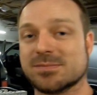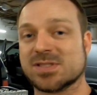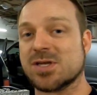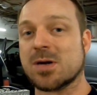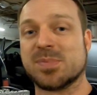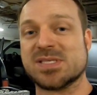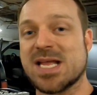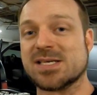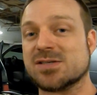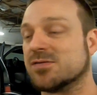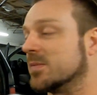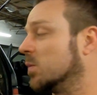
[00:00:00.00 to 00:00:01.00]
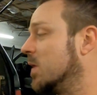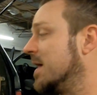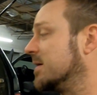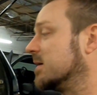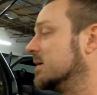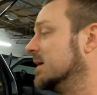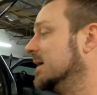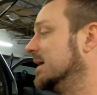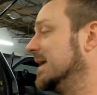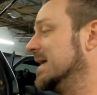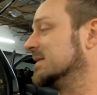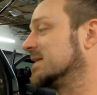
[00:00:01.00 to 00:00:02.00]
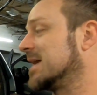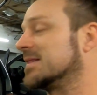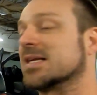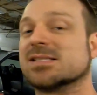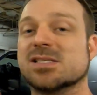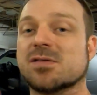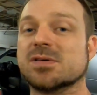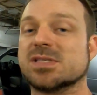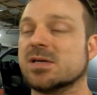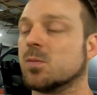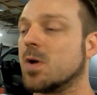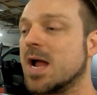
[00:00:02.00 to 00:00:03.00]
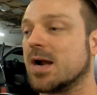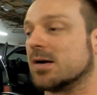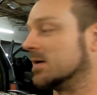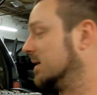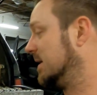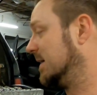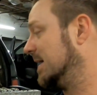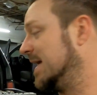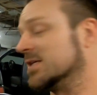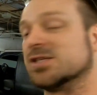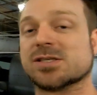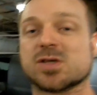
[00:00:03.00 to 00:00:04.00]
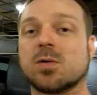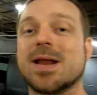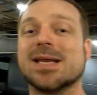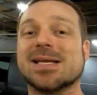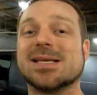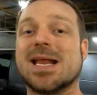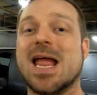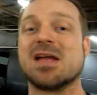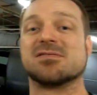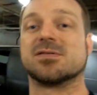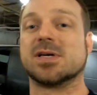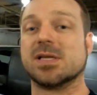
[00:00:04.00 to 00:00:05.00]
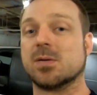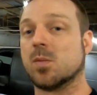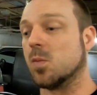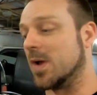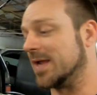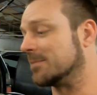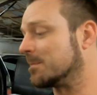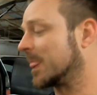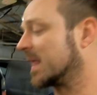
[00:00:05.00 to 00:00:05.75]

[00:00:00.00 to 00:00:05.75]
It's gonna protect you from the weather. It's got that silver tin wire. It's just great in every way.